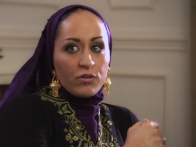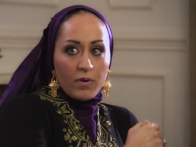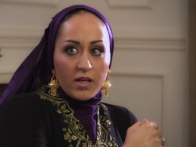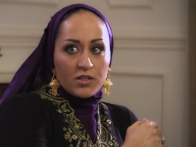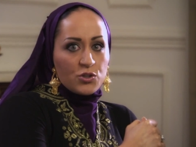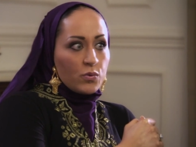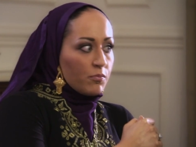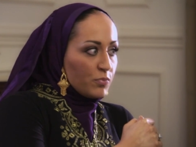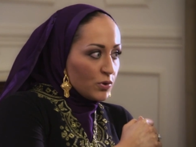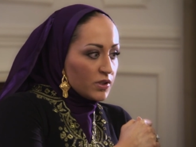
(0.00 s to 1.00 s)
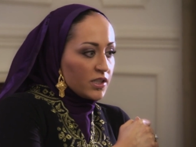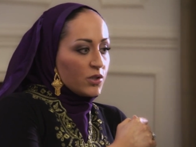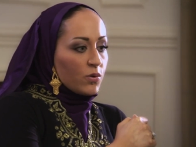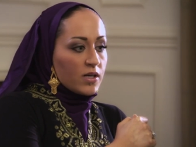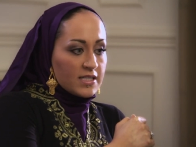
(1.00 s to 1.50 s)
threatened, you are bullied,
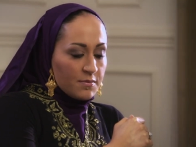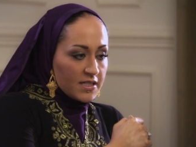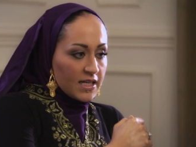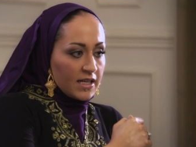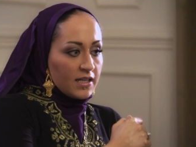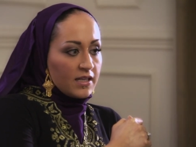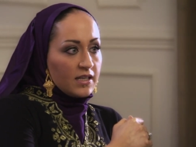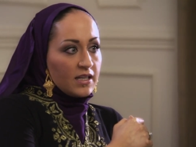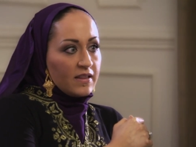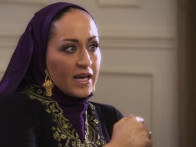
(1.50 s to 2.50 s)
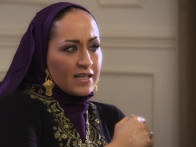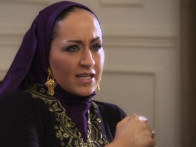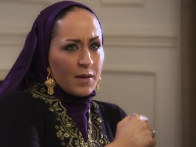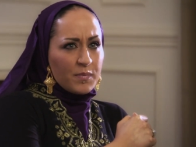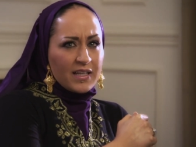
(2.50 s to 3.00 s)
you are intimidated. And, and that's
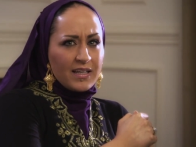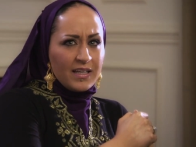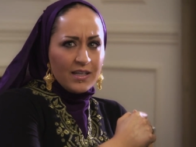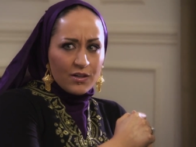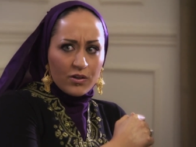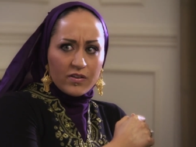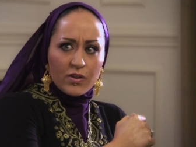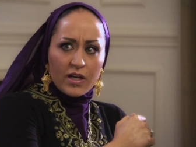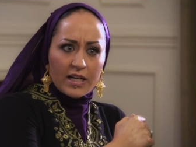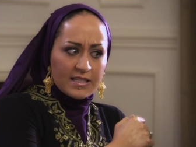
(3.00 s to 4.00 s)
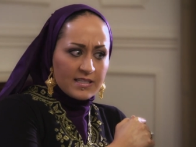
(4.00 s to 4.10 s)
happening here in the United